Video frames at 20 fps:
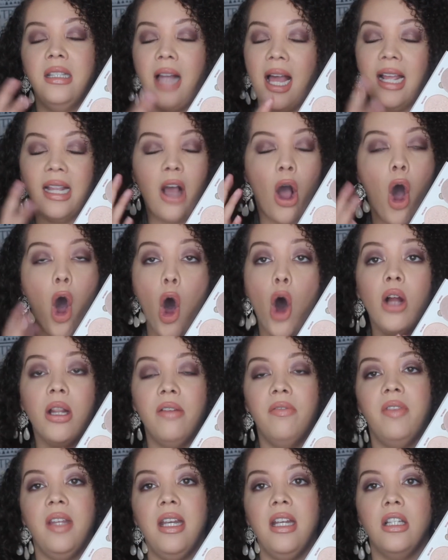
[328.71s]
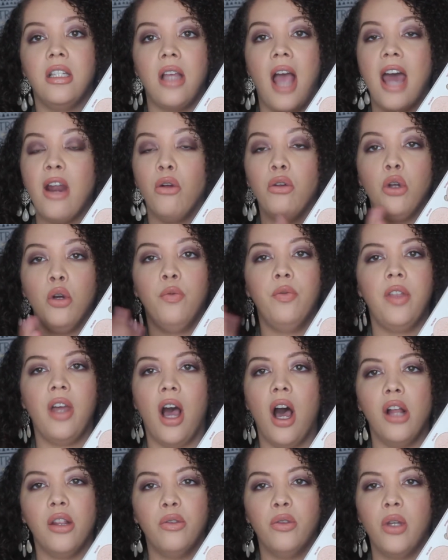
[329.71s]
like all of these, I don't know
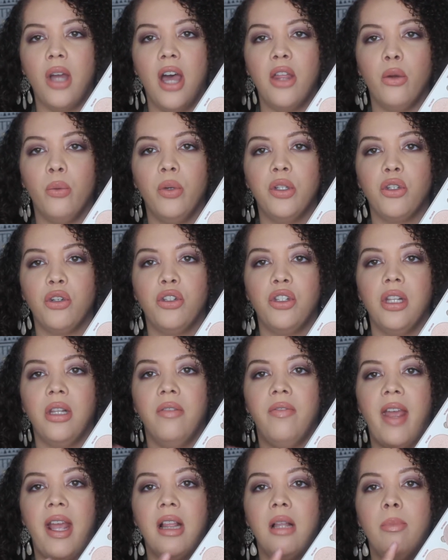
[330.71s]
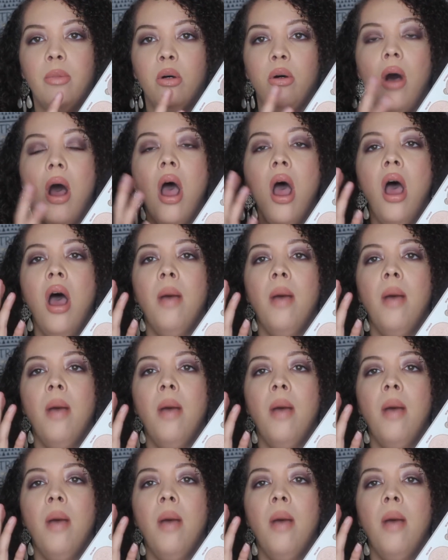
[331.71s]
if all of the other ones are still available,